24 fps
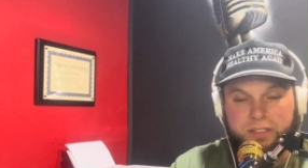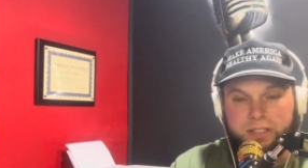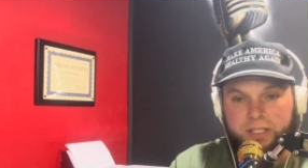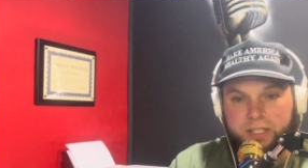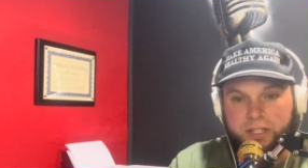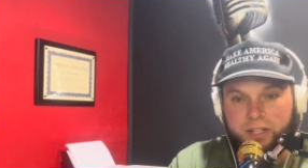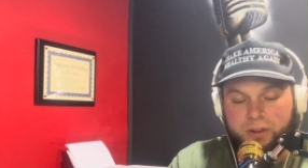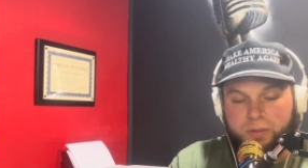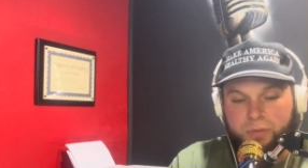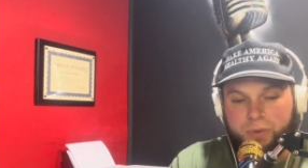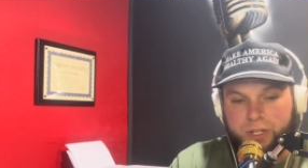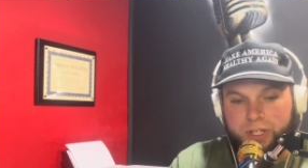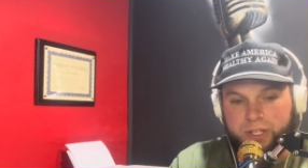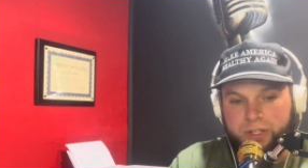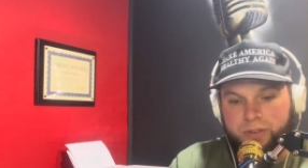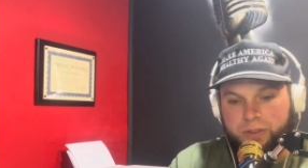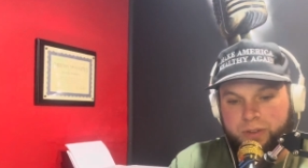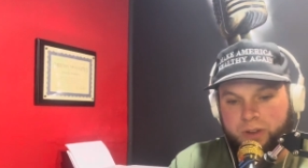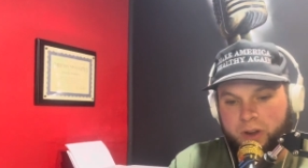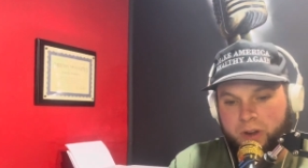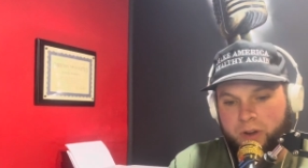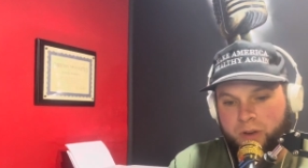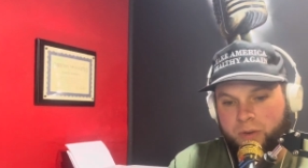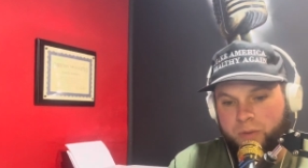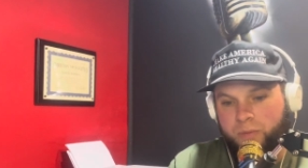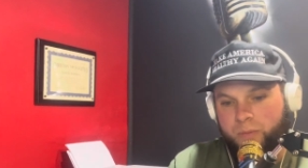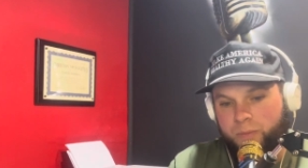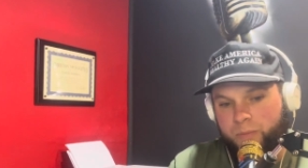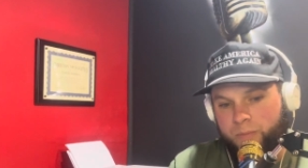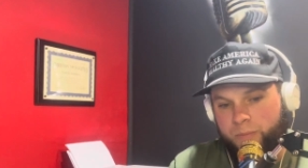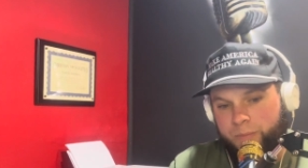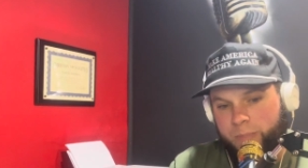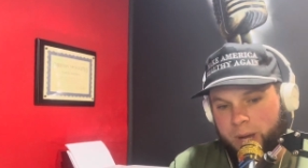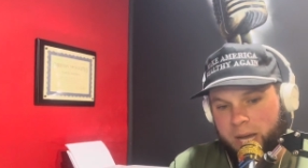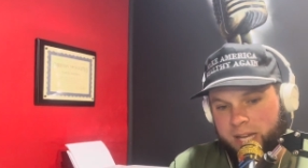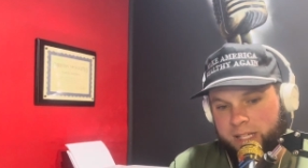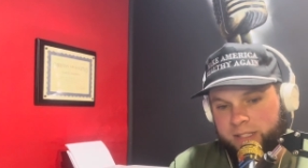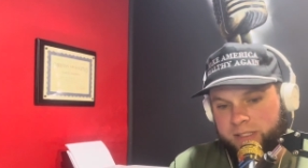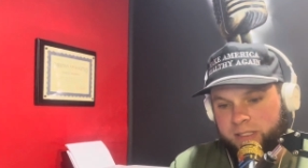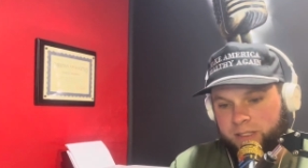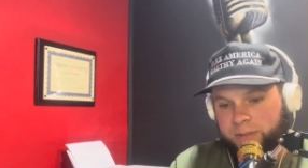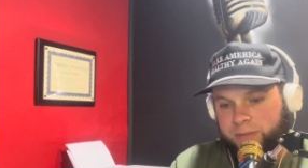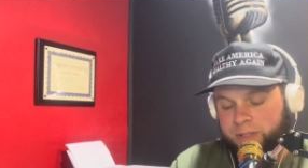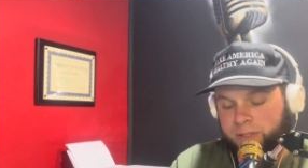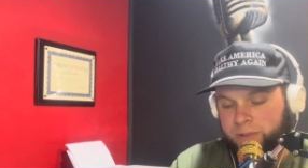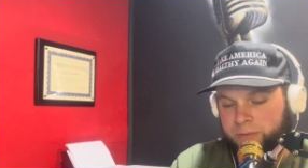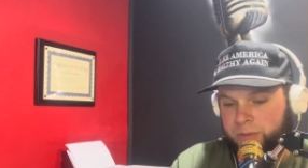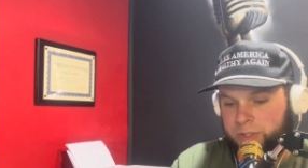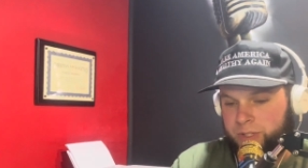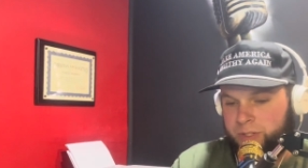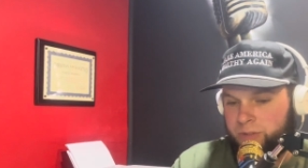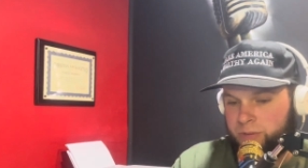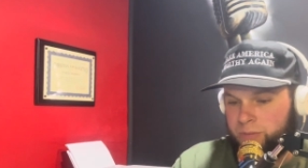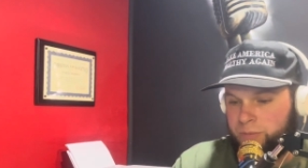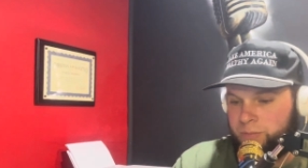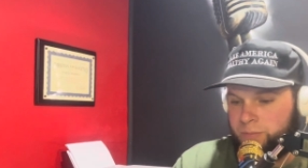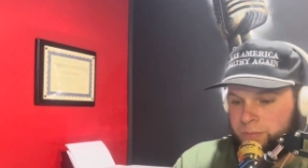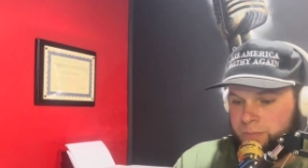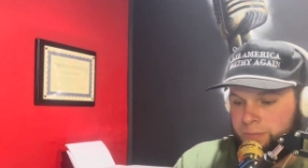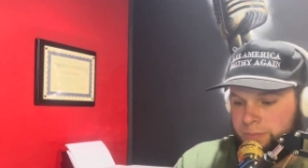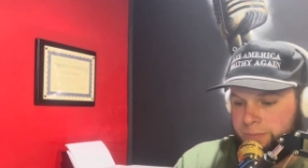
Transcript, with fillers: You know, when you go buy something, when you